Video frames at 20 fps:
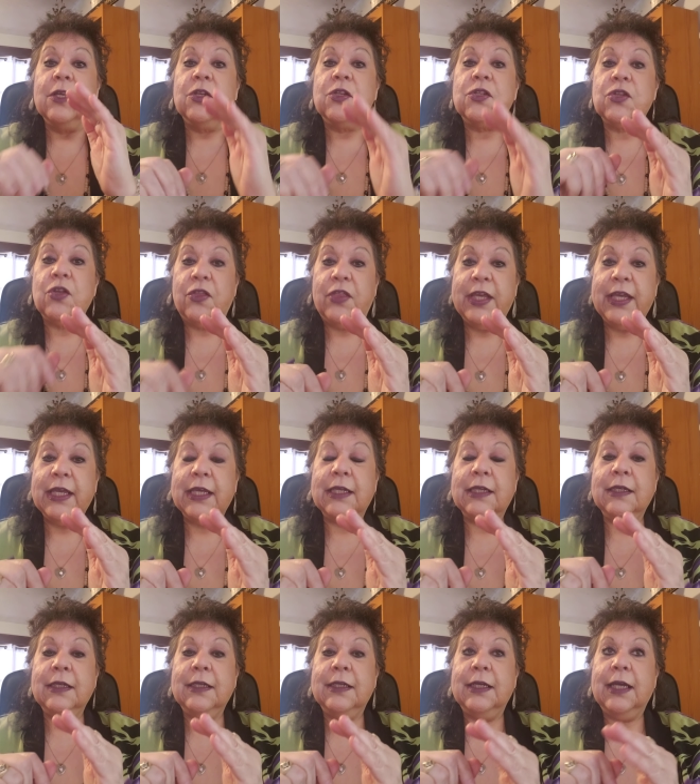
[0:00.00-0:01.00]
So
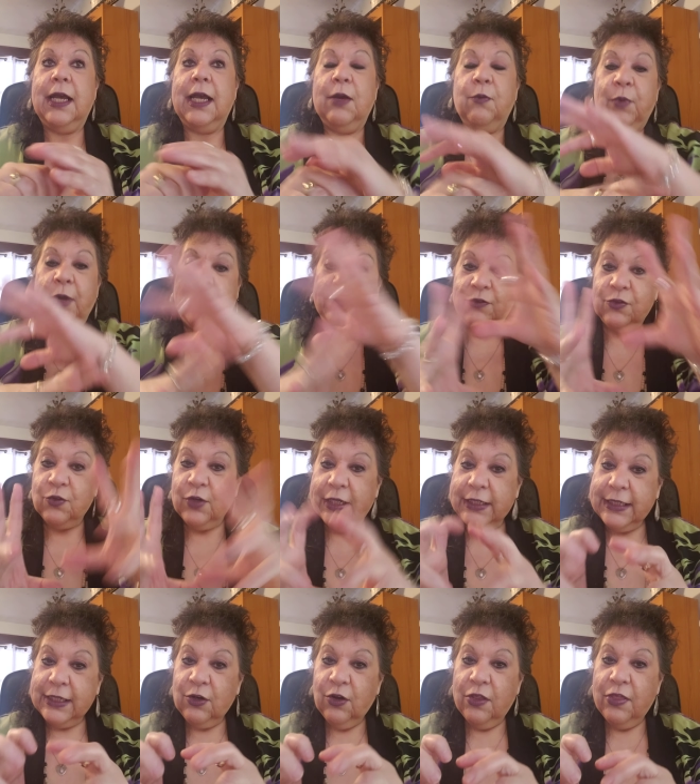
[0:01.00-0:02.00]
then after I
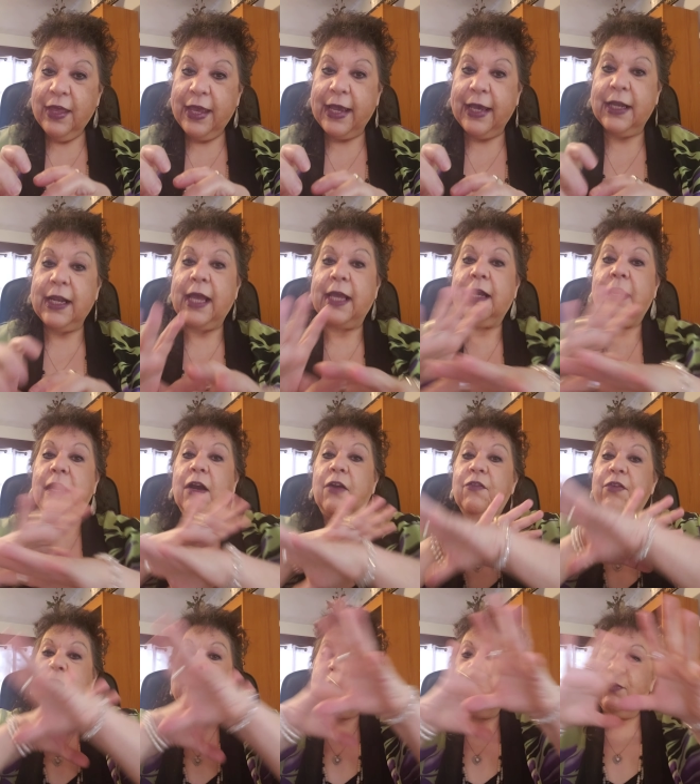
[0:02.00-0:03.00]
did all that, I
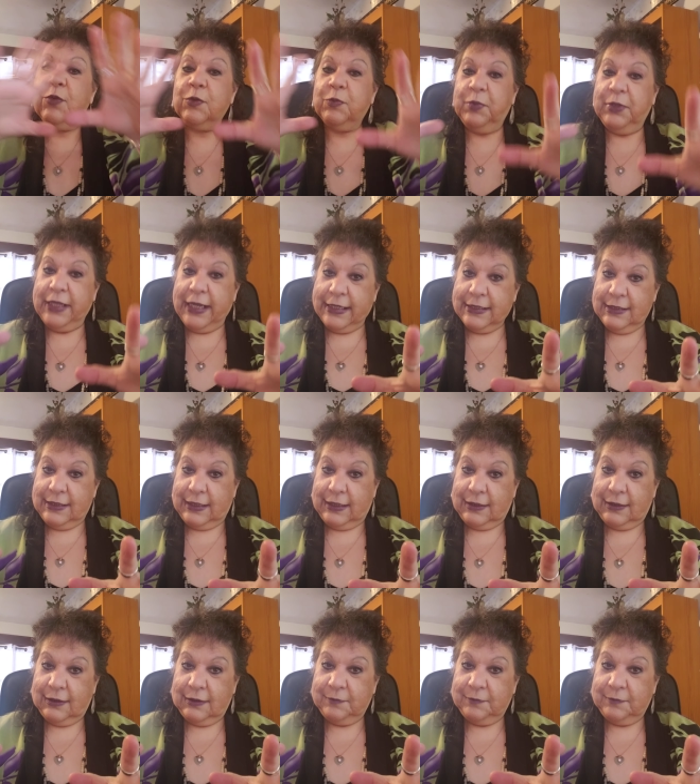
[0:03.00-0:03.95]
covered it with plastic.